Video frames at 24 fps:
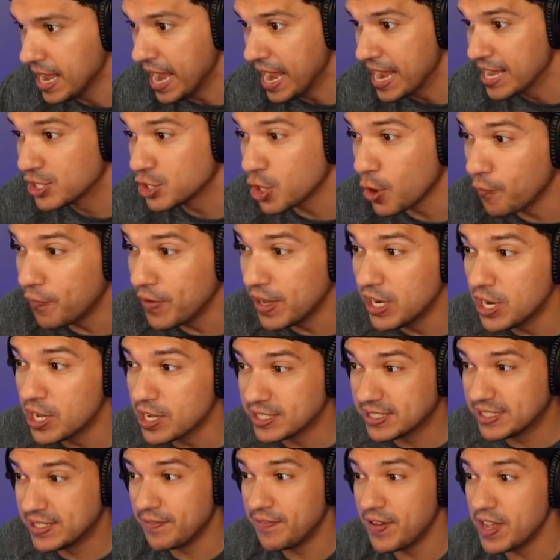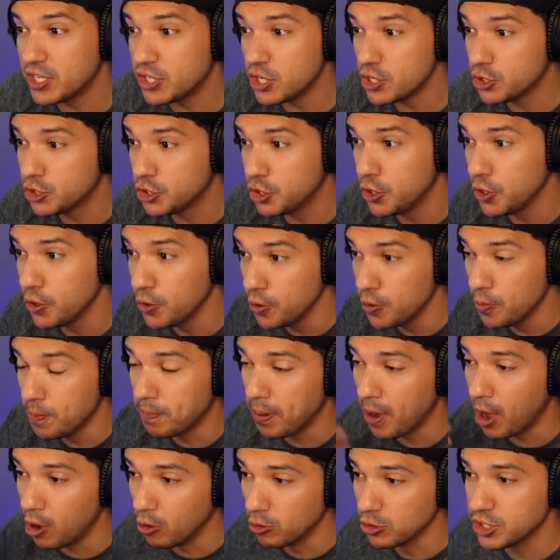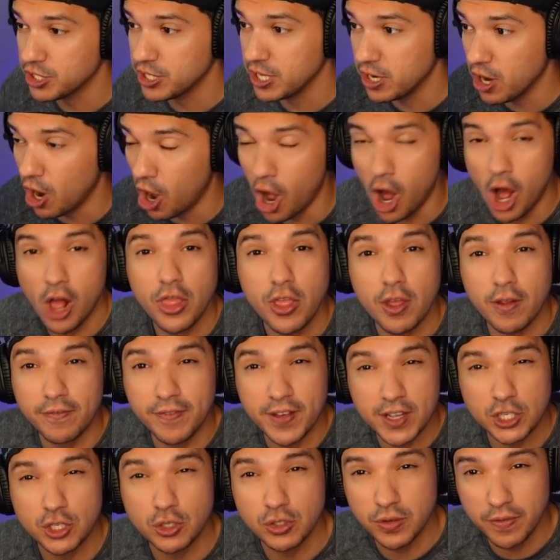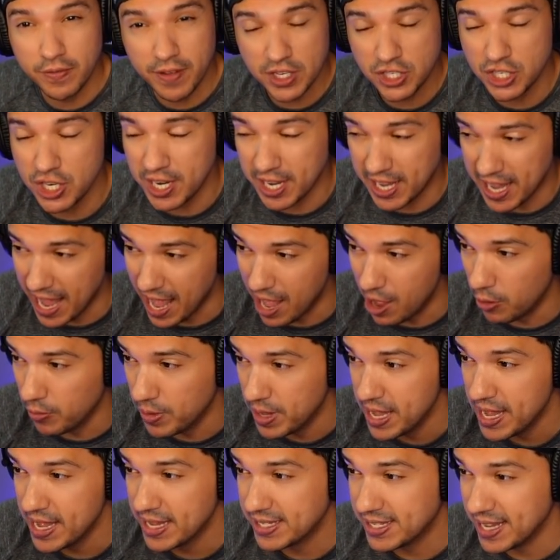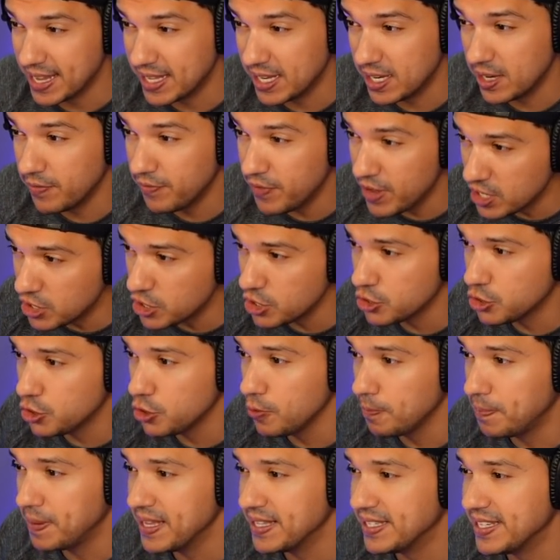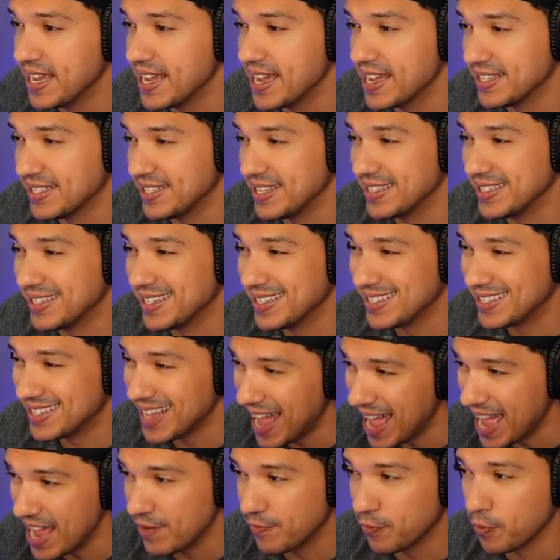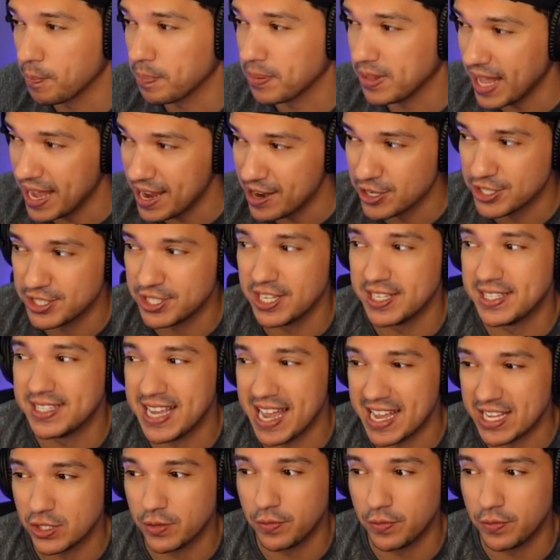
So if we look, Division 2 posted on their official Division account said the Division 2 PTS is designed for players to test